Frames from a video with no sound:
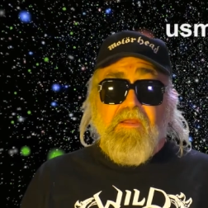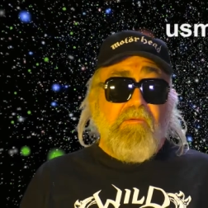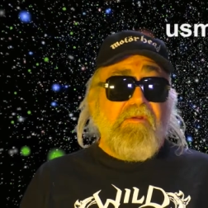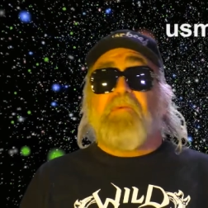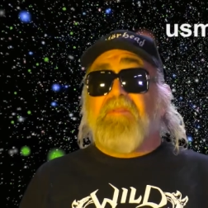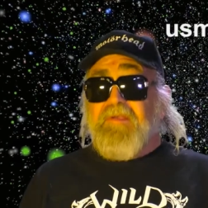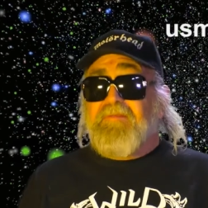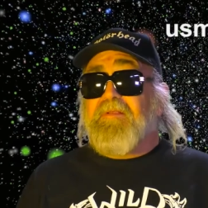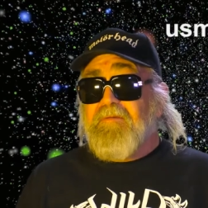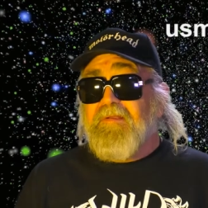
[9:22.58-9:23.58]
with the
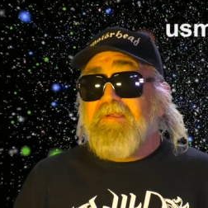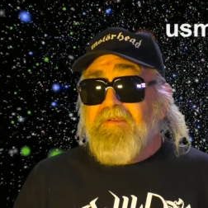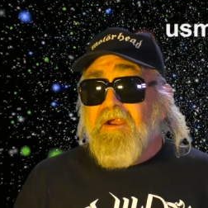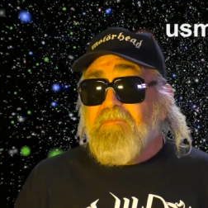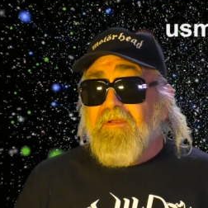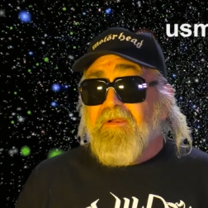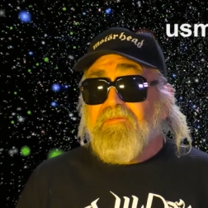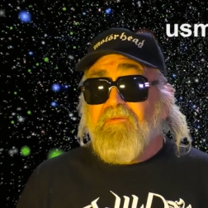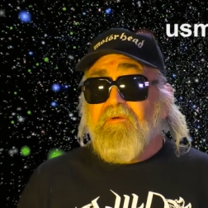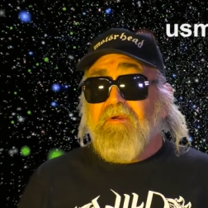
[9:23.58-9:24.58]
guitar player
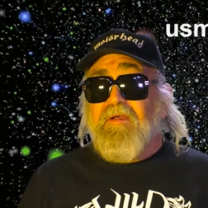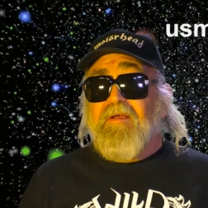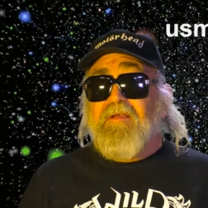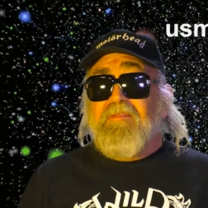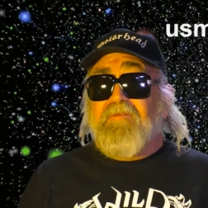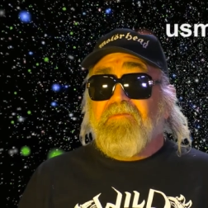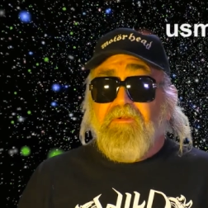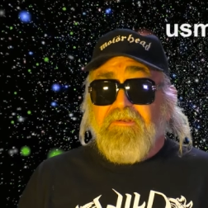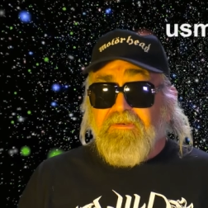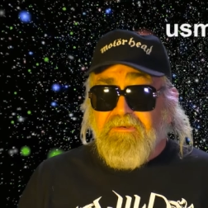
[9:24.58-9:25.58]
for the
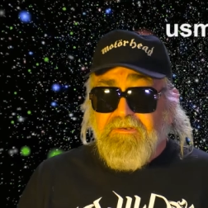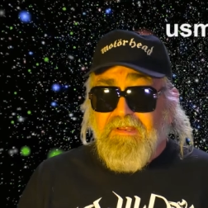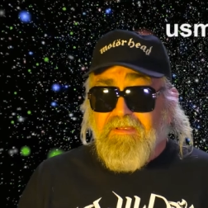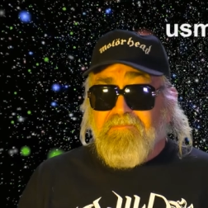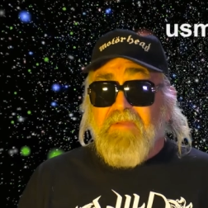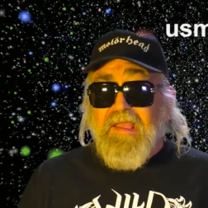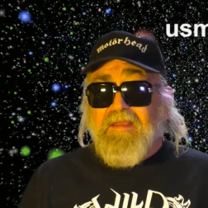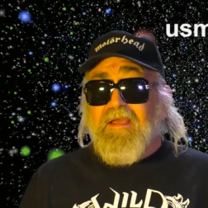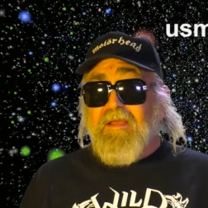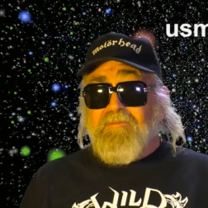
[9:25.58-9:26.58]
Vultures, that
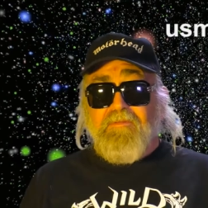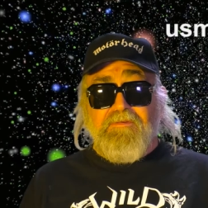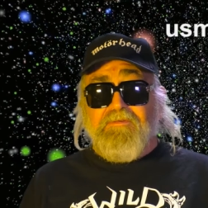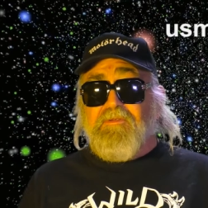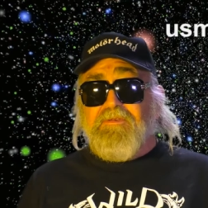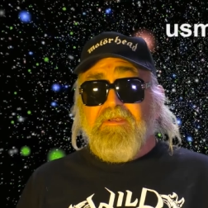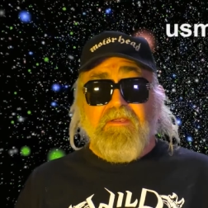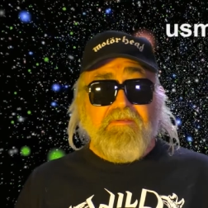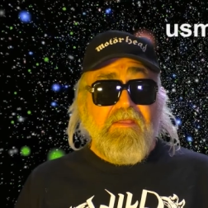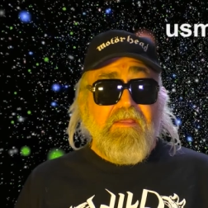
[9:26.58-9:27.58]
band I had with those two
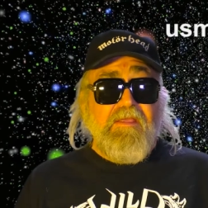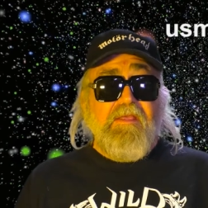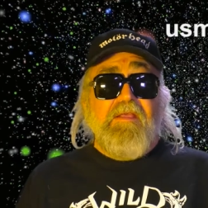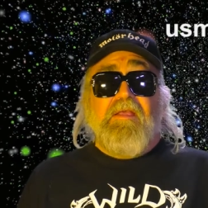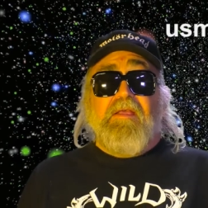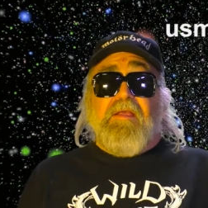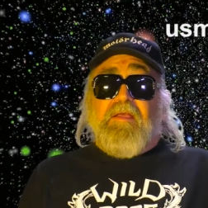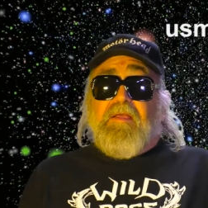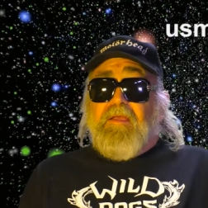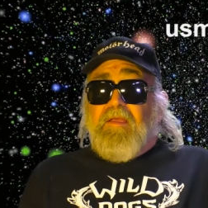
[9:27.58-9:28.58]
chicks.
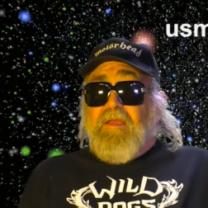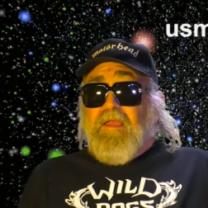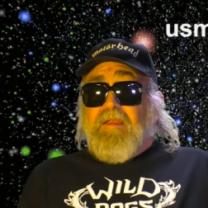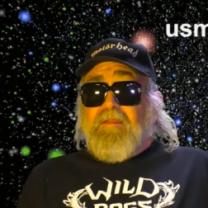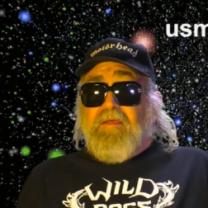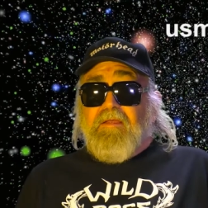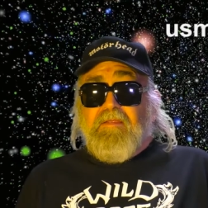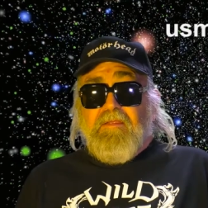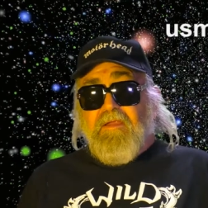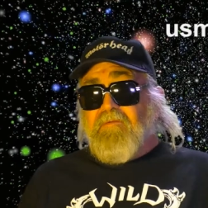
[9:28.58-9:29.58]
And
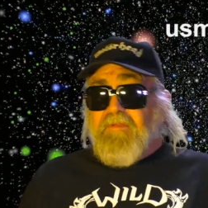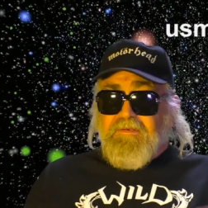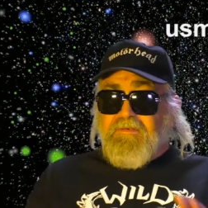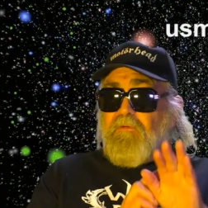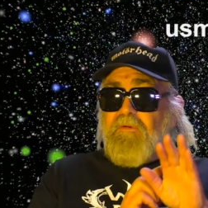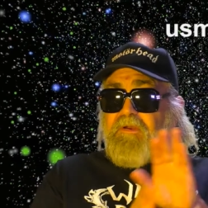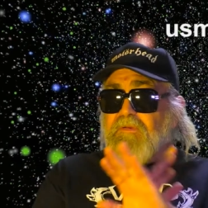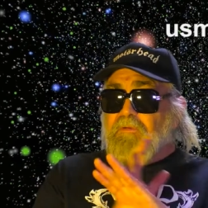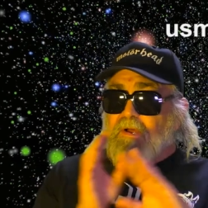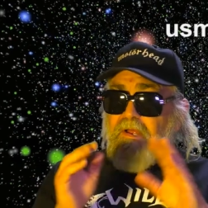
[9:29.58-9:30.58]
everything's so
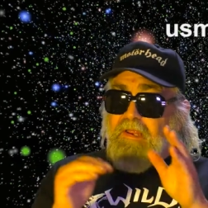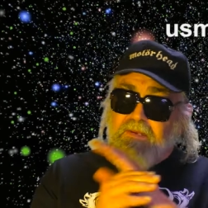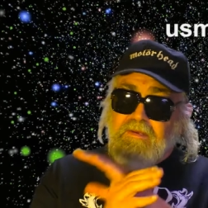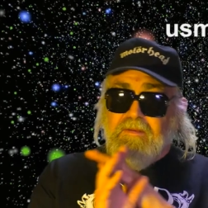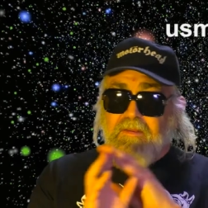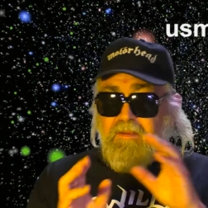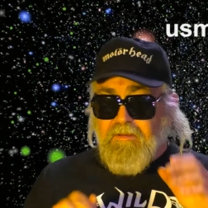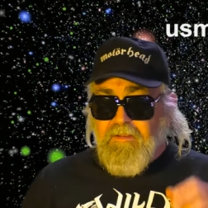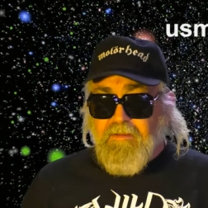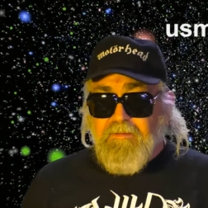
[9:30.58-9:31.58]
intertwined. And,